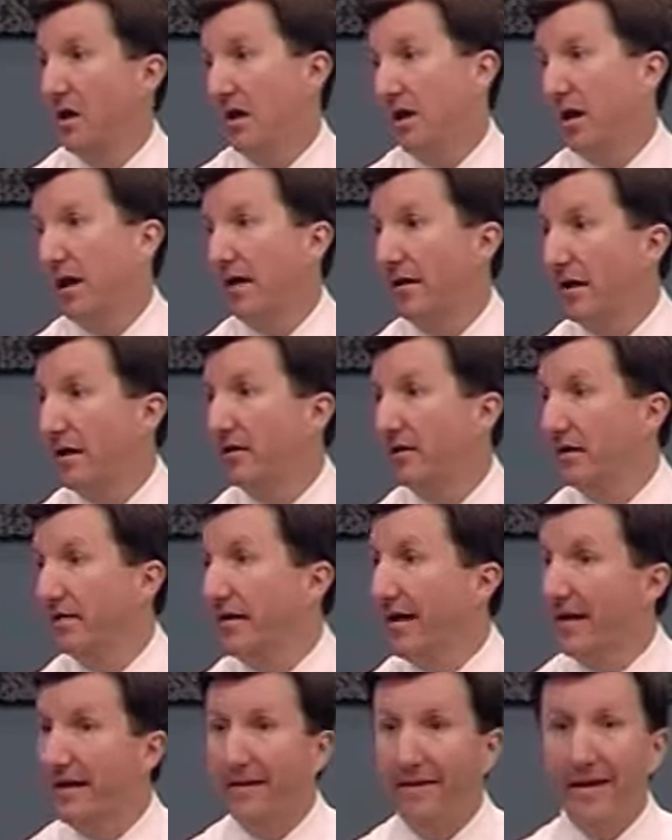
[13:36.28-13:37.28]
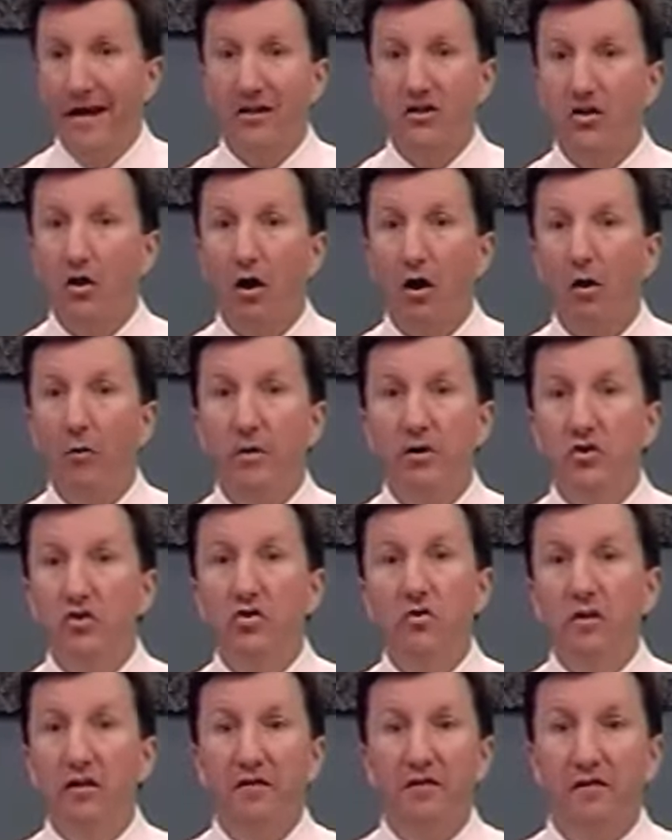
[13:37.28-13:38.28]
And that's all we
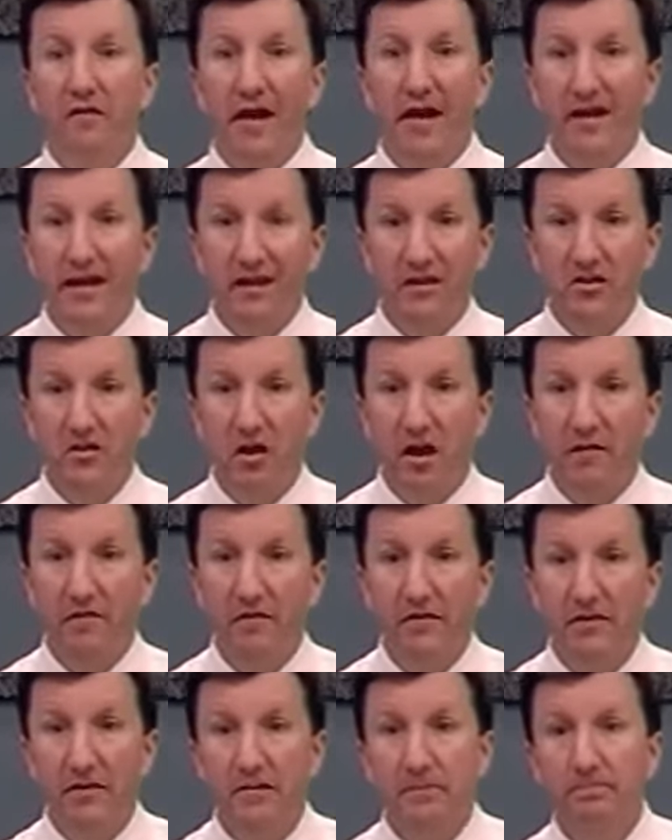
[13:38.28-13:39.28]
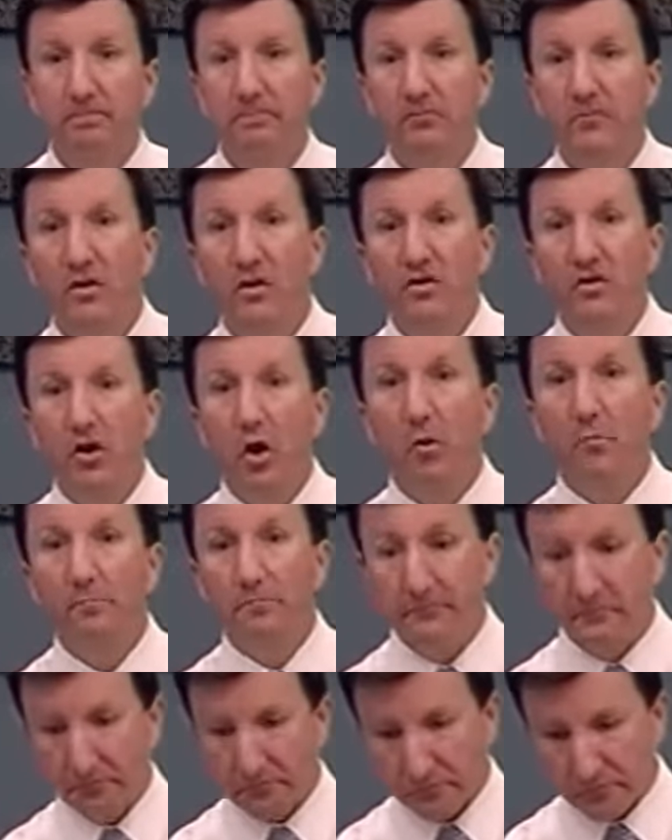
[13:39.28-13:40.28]
do in the finance office. So
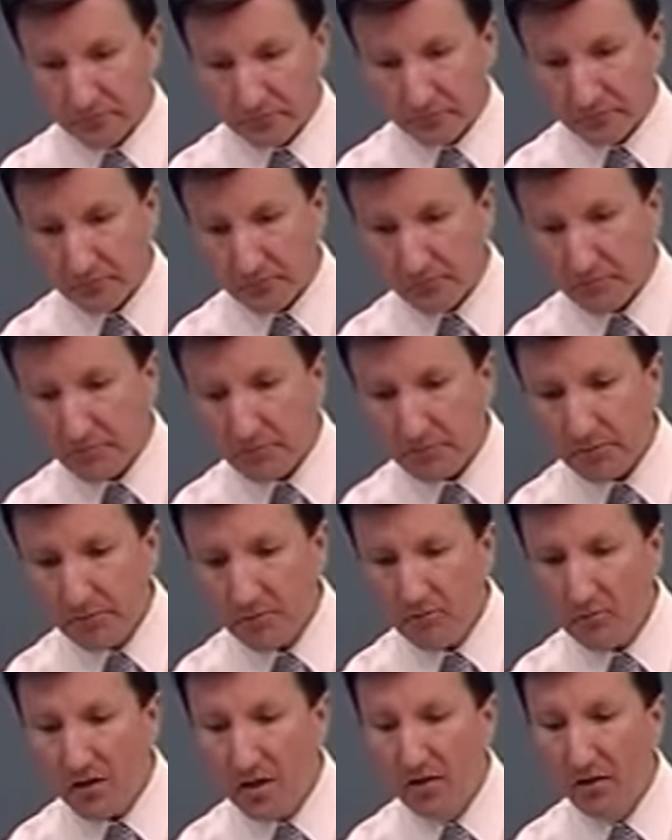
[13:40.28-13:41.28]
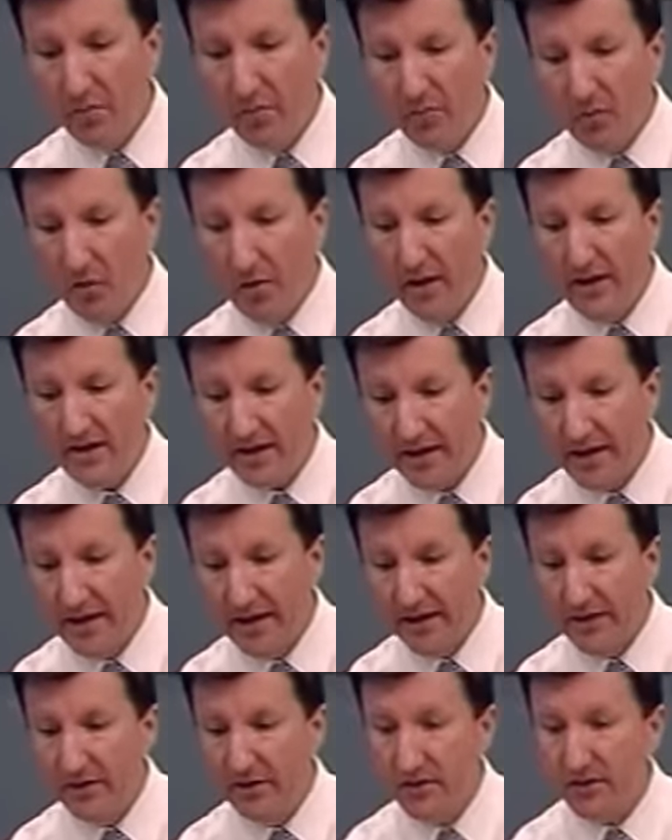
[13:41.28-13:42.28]
the point
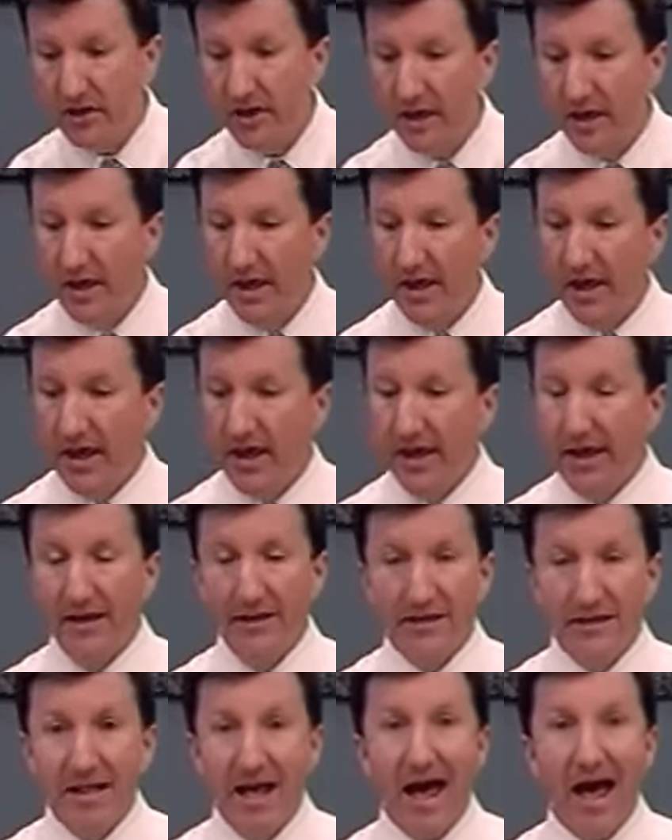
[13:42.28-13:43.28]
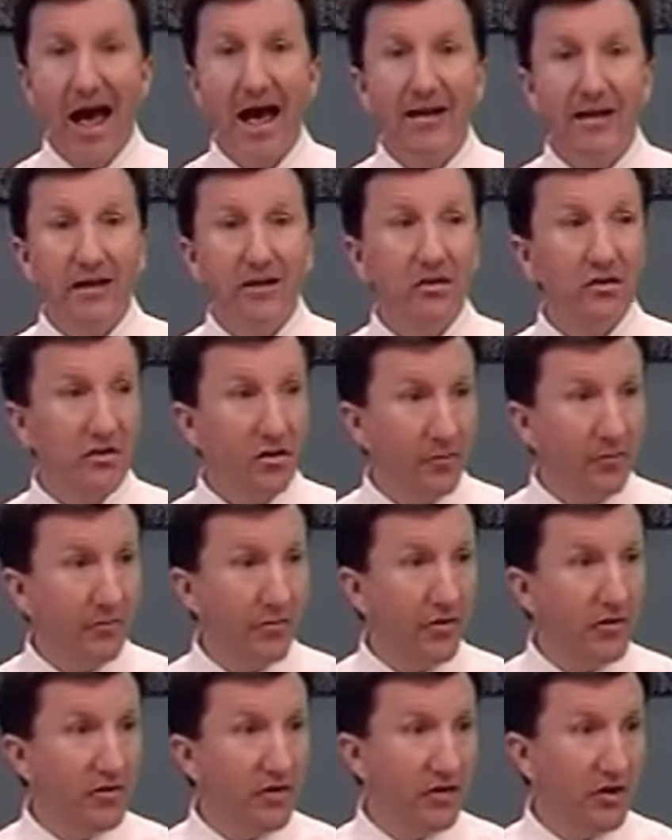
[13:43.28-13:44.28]
is that is the
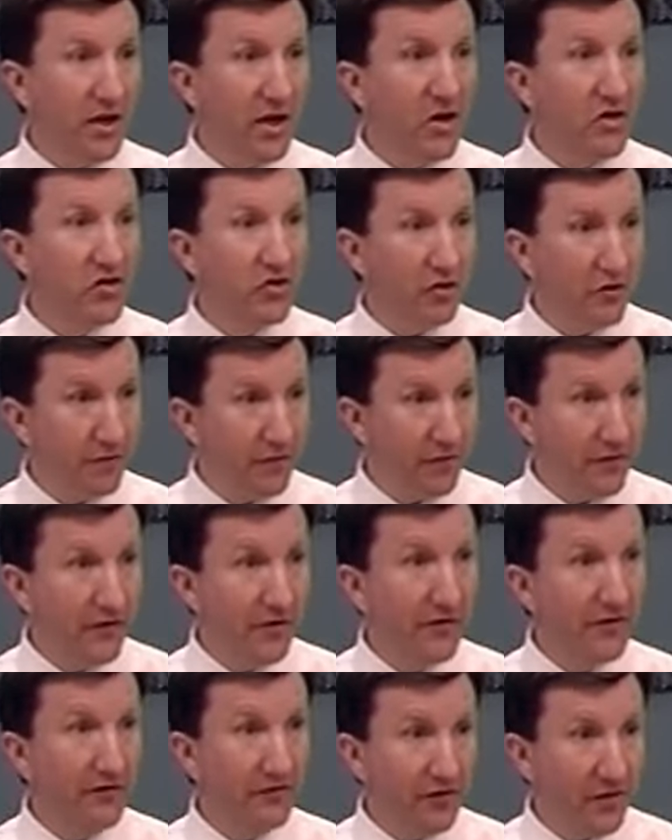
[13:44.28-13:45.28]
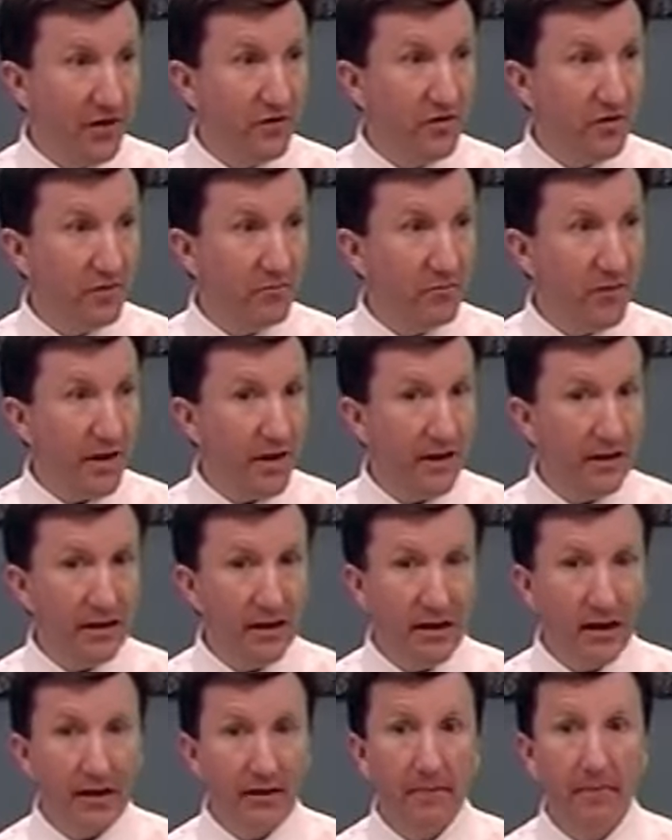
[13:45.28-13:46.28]
procedure for decision
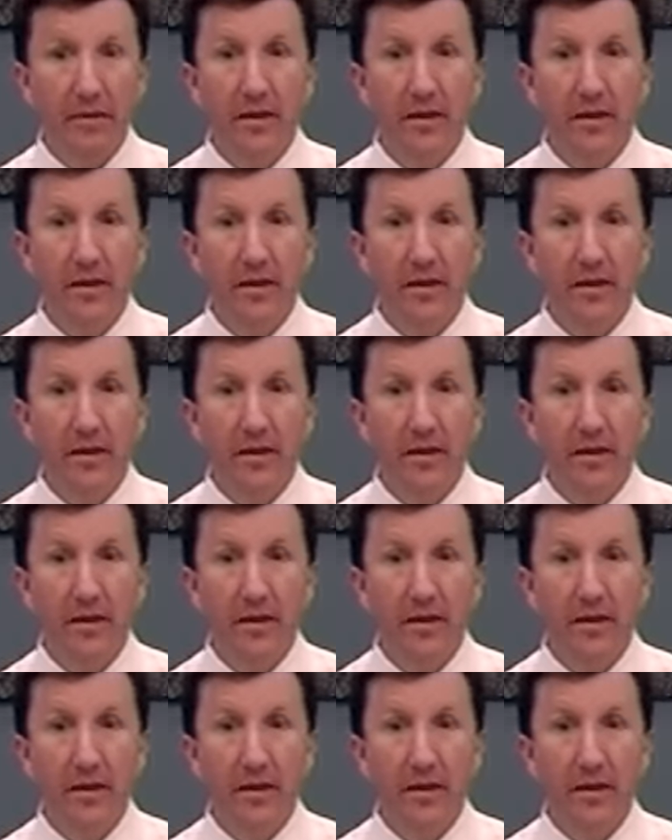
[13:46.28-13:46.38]
making,